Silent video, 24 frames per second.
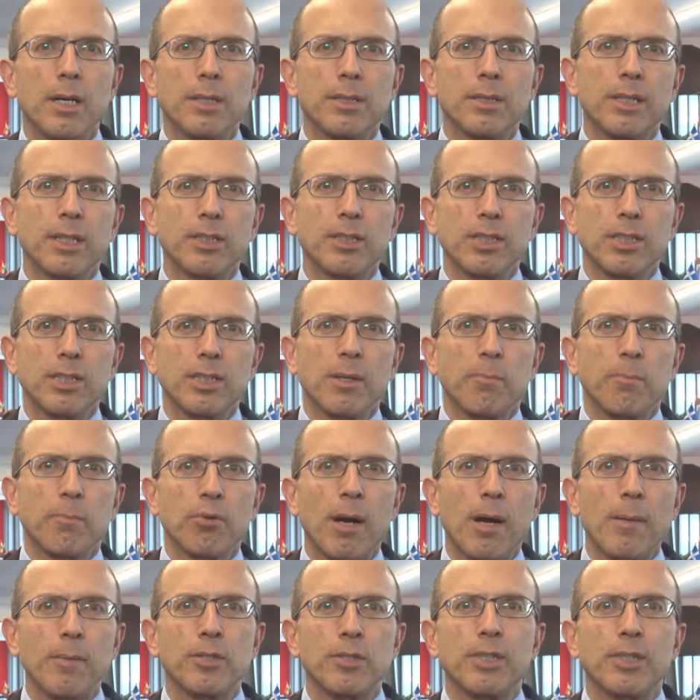such as a
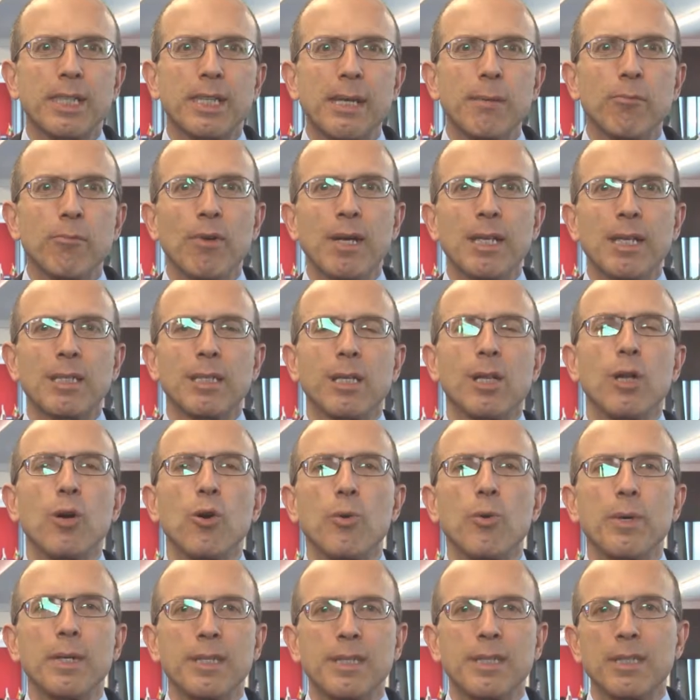promise to keep rates
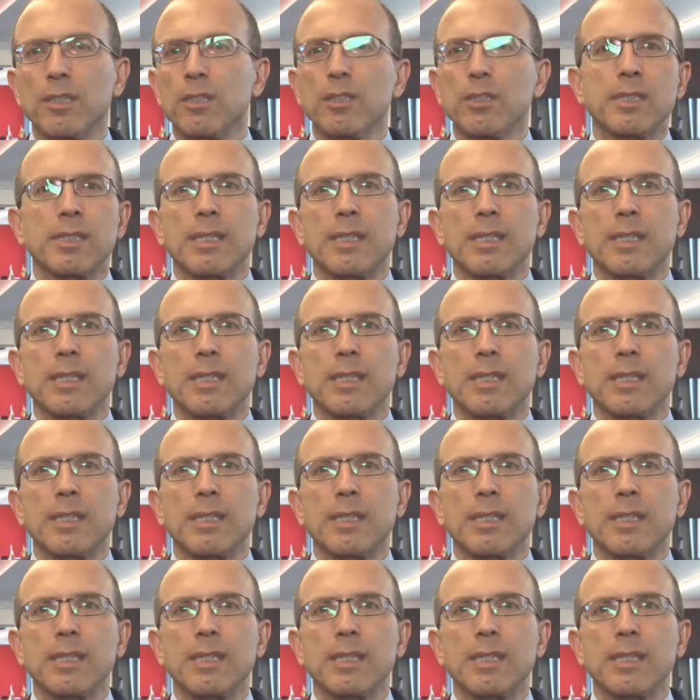low until,